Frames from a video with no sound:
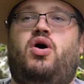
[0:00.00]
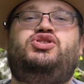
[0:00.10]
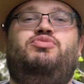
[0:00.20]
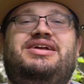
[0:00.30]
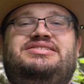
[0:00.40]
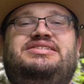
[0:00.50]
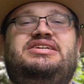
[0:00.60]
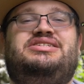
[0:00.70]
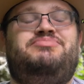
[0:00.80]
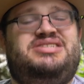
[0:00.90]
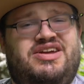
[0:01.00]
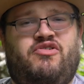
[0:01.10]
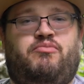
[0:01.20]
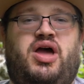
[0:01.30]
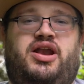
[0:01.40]
also might see some
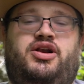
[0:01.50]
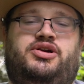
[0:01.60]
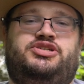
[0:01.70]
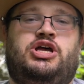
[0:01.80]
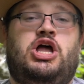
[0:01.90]
different predators,